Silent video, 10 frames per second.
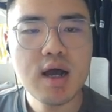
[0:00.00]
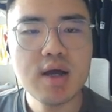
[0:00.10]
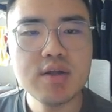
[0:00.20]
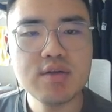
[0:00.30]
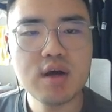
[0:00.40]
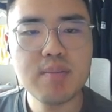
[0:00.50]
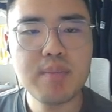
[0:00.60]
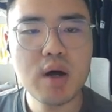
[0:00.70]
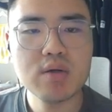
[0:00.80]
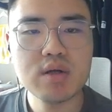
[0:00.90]
And
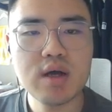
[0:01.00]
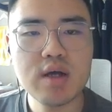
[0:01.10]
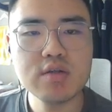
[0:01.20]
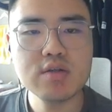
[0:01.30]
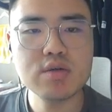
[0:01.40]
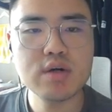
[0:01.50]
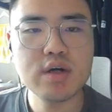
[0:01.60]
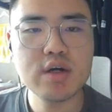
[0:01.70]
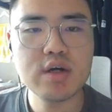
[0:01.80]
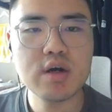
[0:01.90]
about the
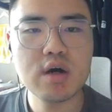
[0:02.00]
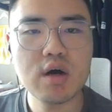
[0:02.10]
history